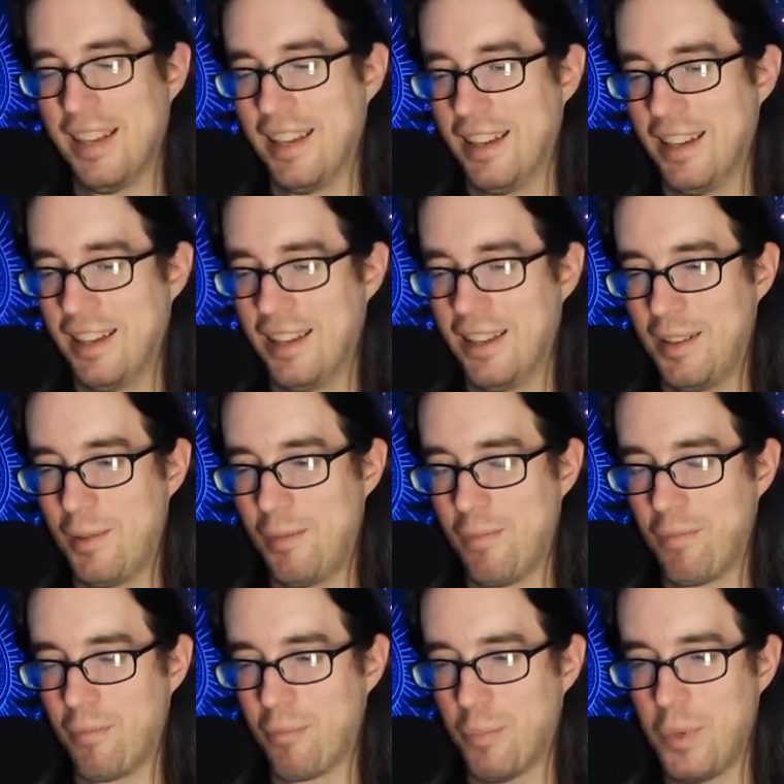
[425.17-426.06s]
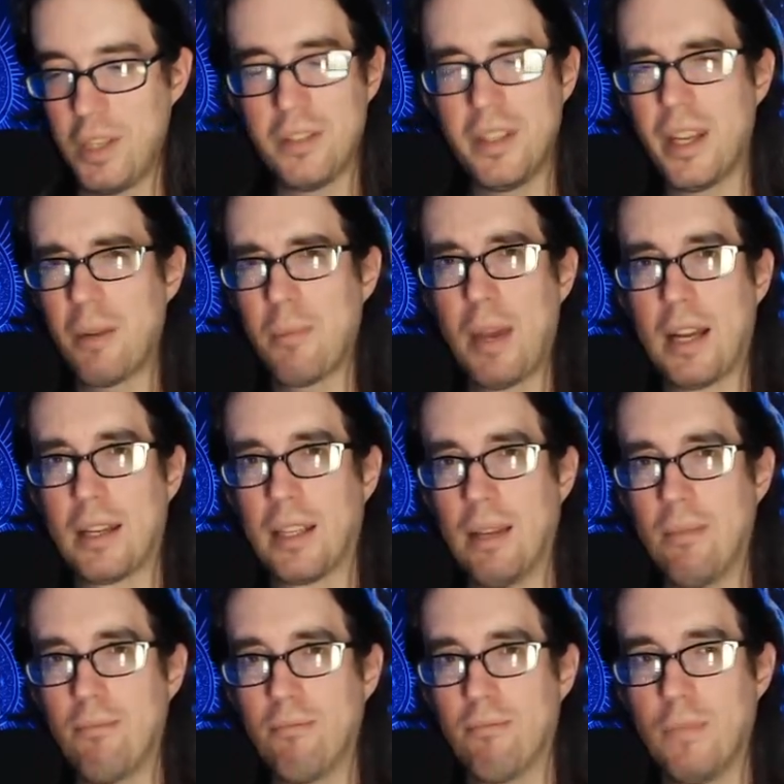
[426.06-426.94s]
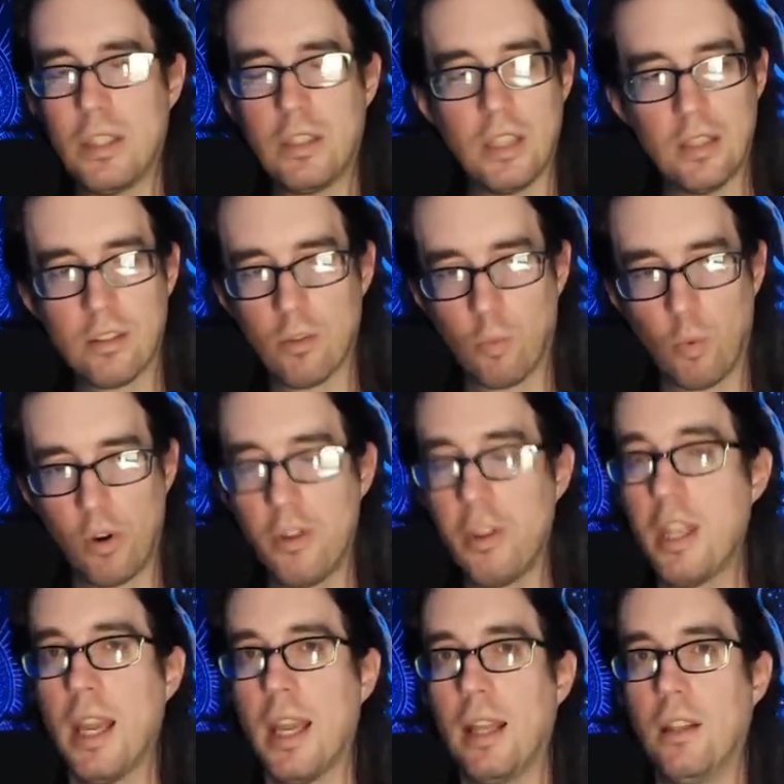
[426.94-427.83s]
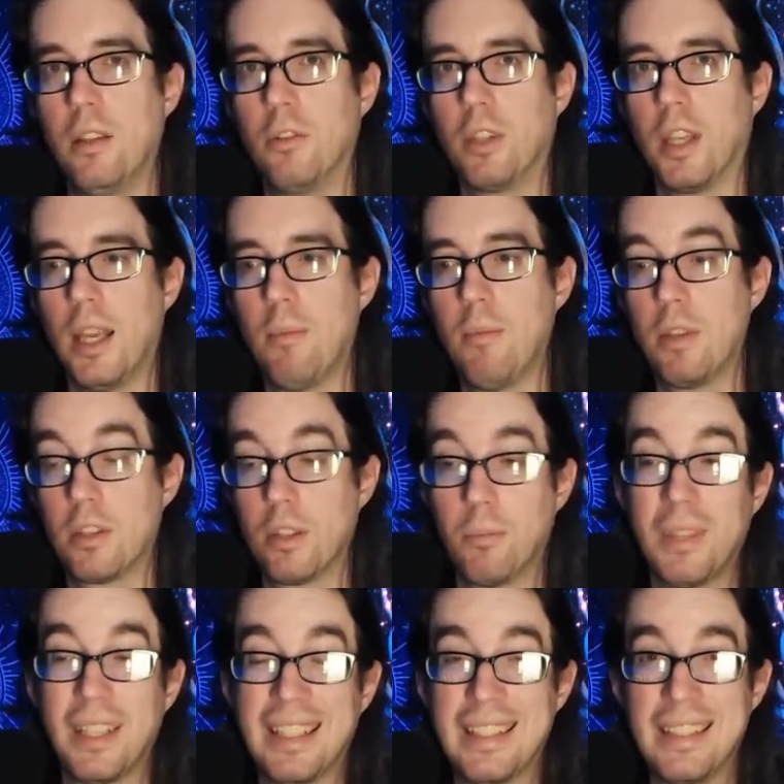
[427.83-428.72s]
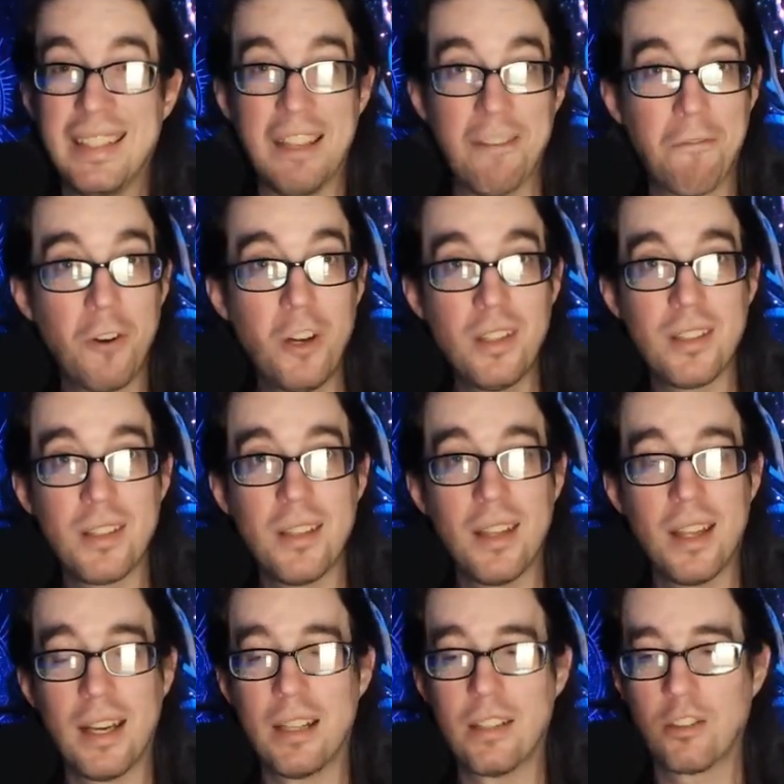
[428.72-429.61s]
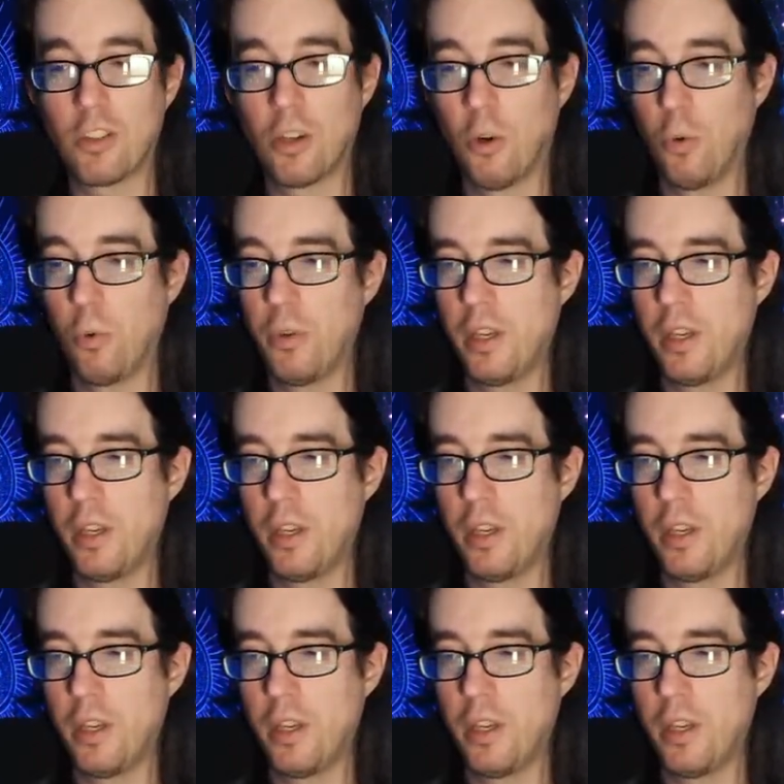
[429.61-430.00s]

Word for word: um, but it's not a bad game. It's, it's a worthy Halo game. It's something different, and it's told